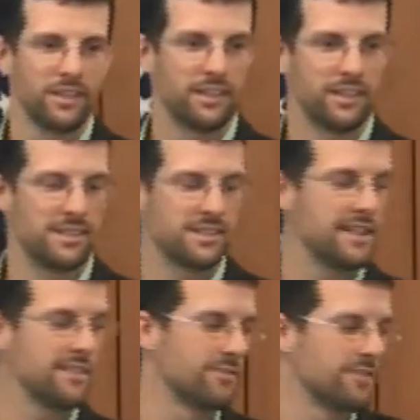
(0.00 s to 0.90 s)
to
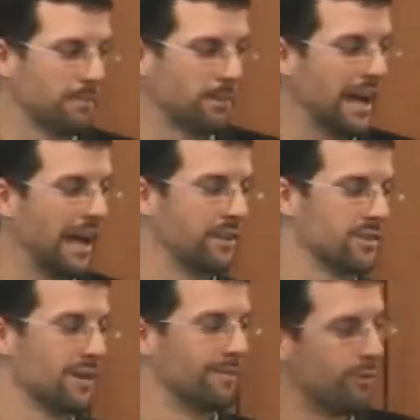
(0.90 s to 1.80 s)
disease of some kind or
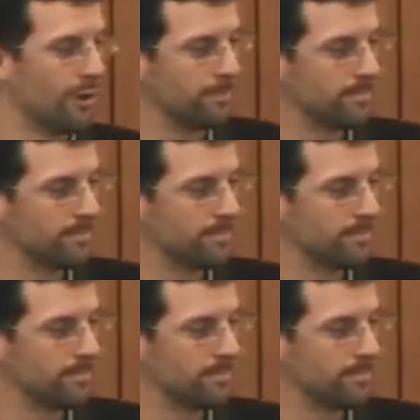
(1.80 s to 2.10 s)
some form.